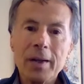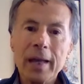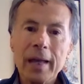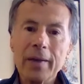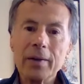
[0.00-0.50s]

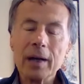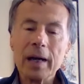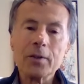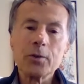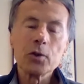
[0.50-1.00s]
And
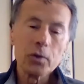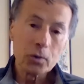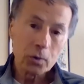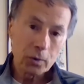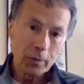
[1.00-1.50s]
I
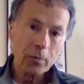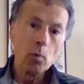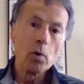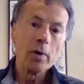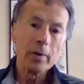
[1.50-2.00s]
searched
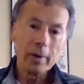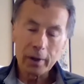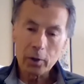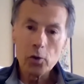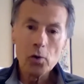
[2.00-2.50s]
for
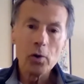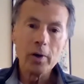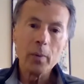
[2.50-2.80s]
a cure.